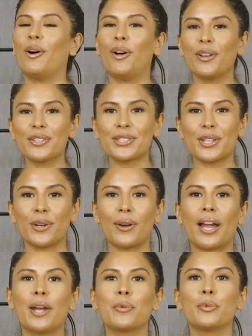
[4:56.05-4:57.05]
Also,
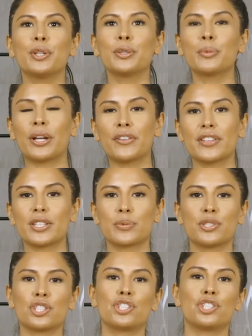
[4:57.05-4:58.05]
I would wear this
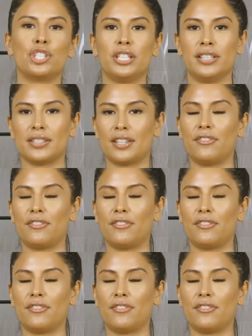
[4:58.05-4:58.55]
with just jeans.